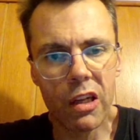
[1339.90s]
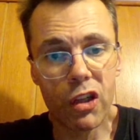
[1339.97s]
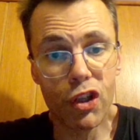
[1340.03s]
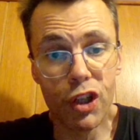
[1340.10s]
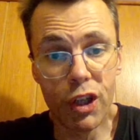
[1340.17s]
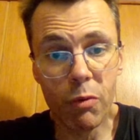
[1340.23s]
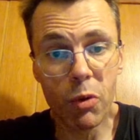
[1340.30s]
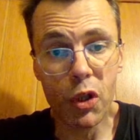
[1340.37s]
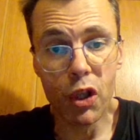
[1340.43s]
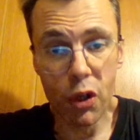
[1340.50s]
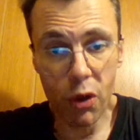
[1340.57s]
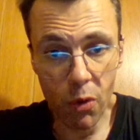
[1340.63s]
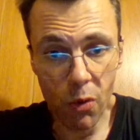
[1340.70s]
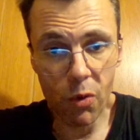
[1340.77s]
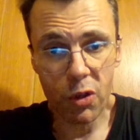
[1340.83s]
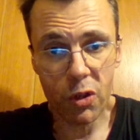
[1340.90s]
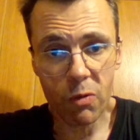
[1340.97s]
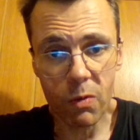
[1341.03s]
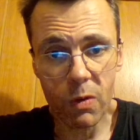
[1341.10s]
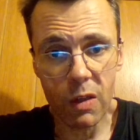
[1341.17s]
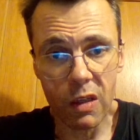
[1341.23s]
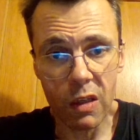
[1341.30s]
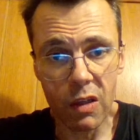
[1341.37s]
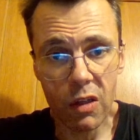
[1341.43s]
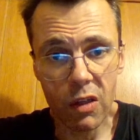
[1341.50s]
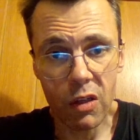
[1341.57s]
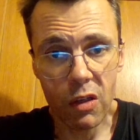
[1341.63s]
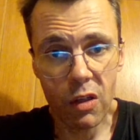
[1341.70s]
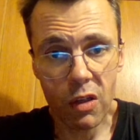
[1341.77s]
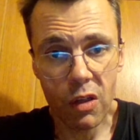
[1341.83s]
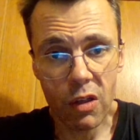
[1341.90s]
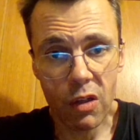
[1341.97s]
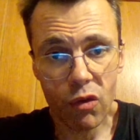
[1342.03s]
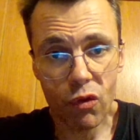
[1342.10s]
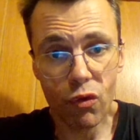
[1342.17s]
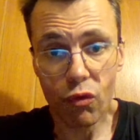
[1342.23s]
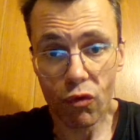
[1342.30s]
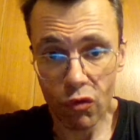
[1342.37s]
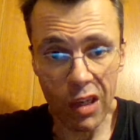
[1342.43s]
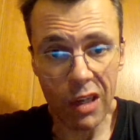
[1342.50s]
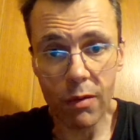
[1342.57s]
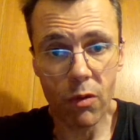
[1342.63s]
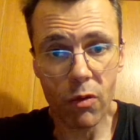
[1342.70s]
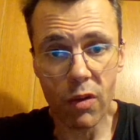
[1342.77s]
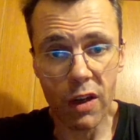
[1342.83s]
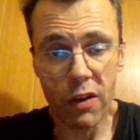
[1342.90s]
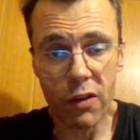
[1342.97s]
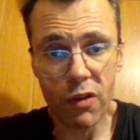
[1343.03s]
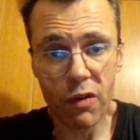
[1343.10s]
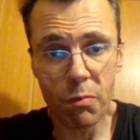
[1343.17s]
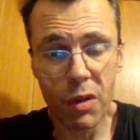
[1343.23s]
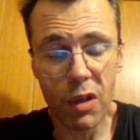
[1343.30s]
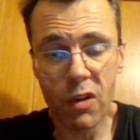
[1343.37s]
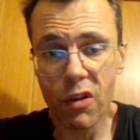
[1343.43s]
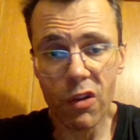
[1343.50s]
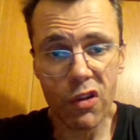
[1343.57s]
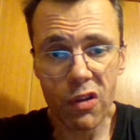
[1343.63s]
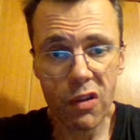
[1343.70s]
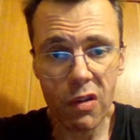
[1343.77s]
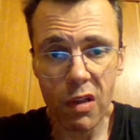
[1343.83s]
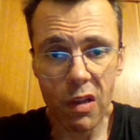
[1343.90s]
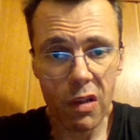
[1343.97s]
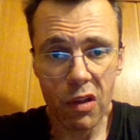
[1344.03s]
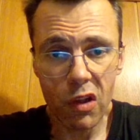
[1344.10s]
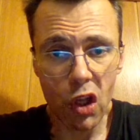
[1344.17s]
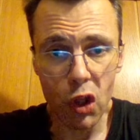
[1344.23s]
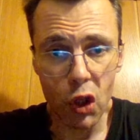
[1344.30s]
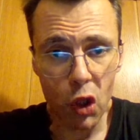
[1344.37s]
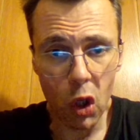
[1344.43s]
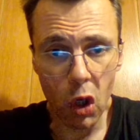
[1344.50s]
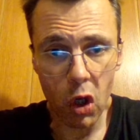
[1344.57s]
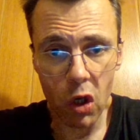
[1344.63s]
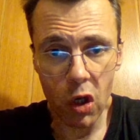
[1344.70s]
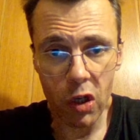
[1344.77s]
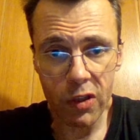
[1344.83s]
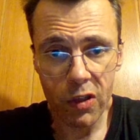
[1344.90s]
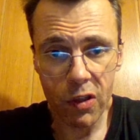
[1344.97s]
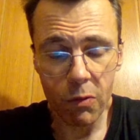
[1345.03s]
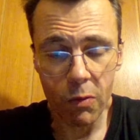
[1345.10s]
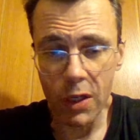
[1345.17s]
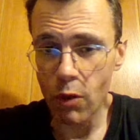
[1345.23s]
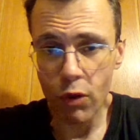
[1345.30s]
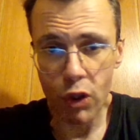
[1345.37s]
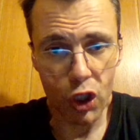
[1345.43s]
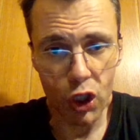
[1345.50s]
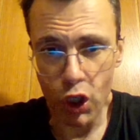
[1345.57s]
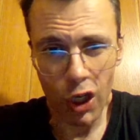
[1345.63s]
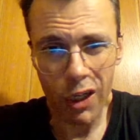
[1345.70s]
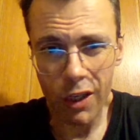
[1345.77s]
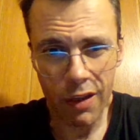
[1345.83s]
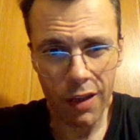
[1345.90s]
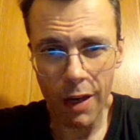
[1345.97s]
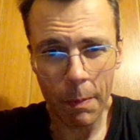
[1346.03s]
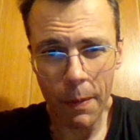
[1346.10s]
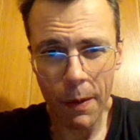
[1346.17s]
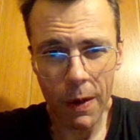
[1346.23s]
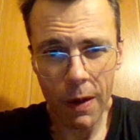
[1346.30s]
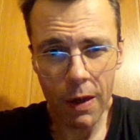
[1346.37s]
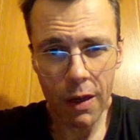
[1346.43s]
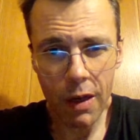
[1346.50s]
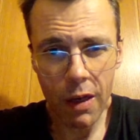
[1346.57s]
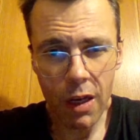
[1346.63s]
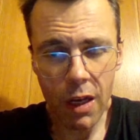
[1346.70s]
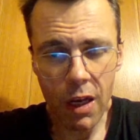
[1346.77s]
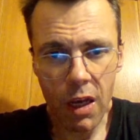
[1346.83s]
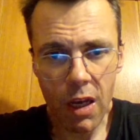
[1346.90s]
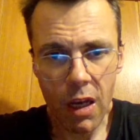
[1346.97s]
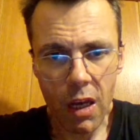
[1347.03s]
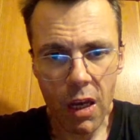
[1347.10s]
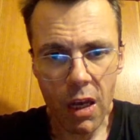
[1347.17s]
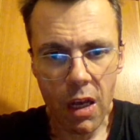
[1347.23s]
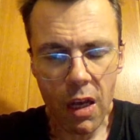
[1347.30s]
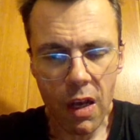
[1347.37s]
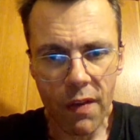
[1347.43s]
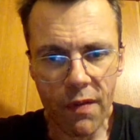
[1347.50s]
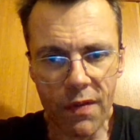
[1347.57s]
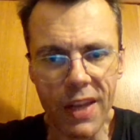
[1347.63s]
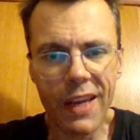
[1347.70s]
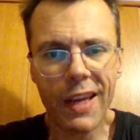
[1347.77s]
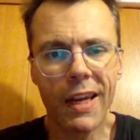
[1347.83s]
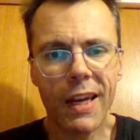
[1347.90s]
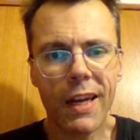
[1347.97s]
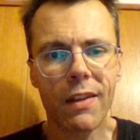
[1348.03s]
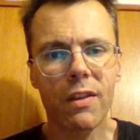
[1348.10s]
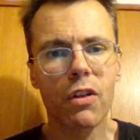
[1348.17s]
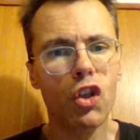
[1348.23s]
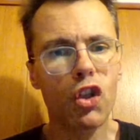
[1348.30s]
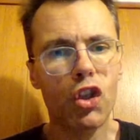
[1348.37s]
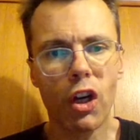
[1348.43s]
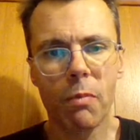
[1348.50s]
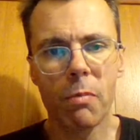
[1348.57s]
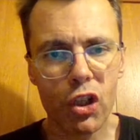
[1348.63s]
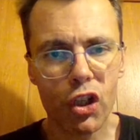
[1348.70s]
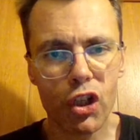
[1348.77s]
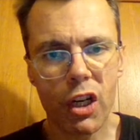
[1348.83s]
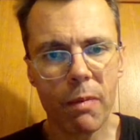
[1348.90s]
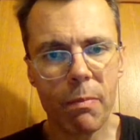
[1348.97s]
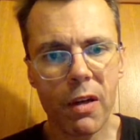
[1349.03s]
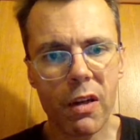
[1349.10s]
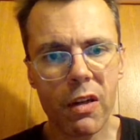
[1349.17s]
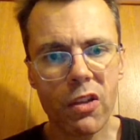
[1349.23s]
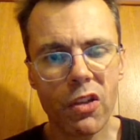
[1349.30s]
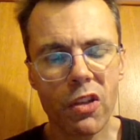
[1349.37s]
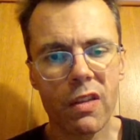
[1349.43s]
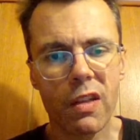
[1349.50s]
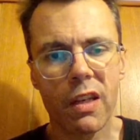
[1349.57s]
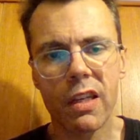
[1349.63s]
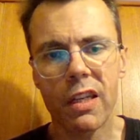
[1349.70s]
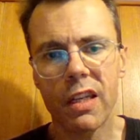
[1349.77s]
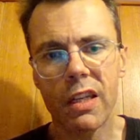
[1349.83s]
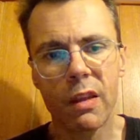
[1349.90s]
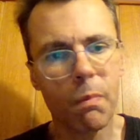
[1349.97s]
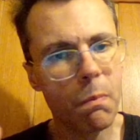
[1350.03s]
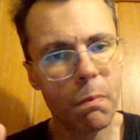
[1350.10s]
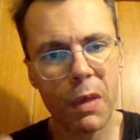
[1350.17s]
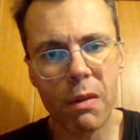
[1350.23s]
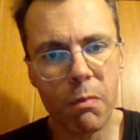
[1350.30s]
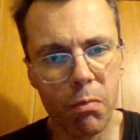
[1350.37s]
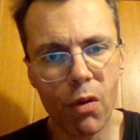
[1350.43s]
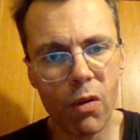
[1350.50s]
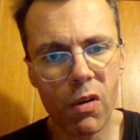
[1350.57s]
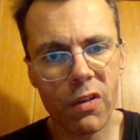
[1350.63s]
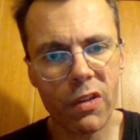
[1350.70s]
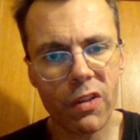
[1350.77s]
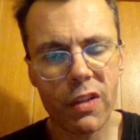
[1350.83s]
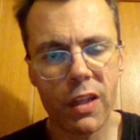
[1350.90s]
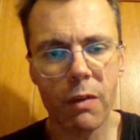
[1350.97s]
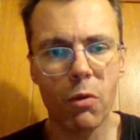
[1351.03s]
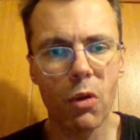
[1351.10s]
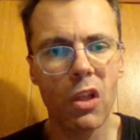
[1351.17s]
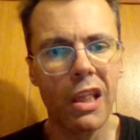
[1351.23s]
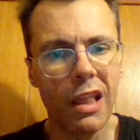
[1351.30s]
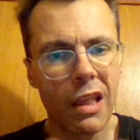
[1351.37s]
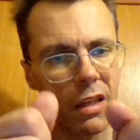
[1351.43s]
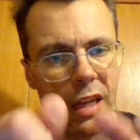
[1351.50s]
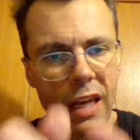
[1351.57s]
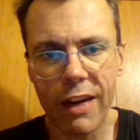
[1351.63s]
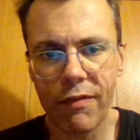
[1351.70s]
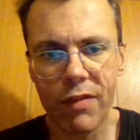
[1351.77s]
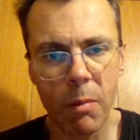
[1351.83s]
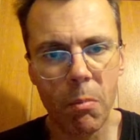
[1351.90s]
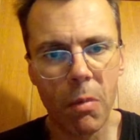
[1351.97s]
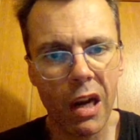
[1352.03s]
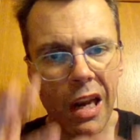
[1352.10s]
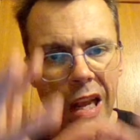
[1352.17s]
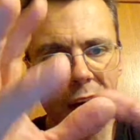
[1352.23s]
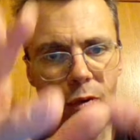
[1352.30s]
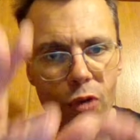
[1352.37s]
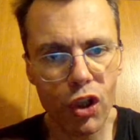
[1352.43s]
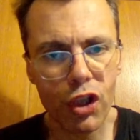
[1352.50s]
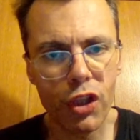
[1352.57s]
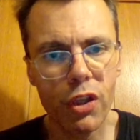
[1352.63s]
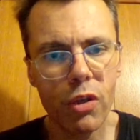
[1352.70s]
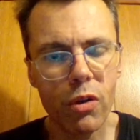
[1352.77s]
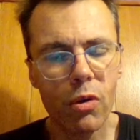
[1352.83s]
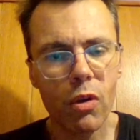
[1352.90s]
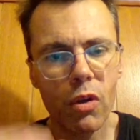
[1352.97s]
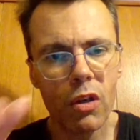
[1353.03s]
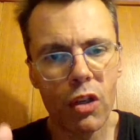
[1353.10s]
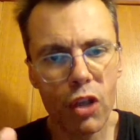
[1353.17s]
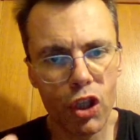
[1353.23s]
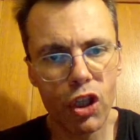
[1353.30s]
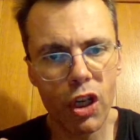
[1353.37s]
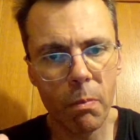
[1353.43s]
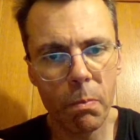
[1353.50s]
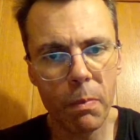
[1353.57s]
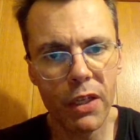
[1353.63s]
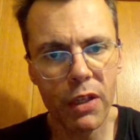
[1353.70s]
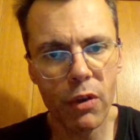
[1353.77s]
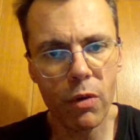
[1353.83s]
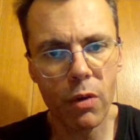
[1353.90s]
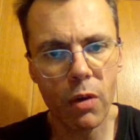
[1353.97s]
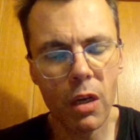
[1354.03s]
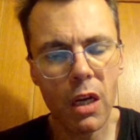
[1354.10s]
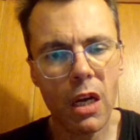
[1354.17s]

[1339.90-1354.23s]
She would use one to terrorize because the dogs, when you were drugged up, they had German Shepherds, they had Pit Bulls, they would have them launch at you, jump at you,